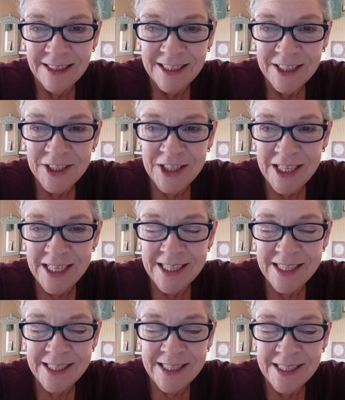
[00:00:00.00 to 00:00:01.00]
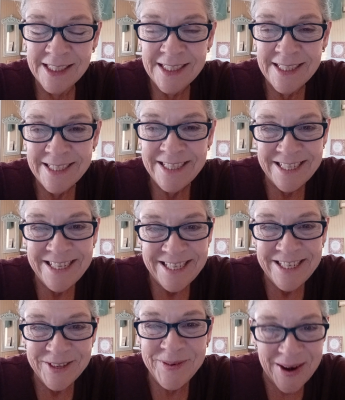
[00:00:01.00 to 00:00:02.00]
She is
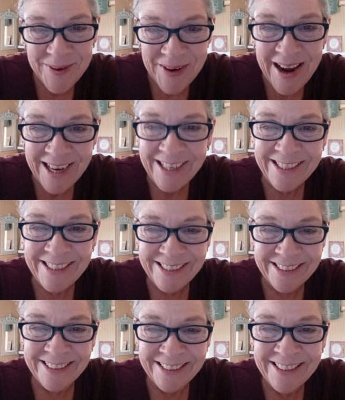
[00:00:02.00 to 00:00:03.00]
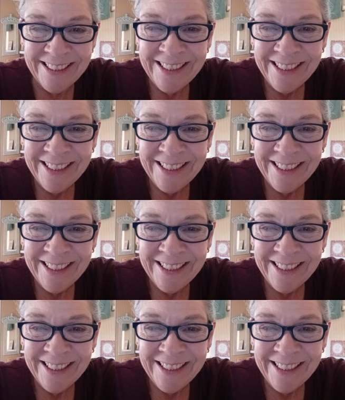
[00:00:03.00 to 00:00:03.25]
quite awake.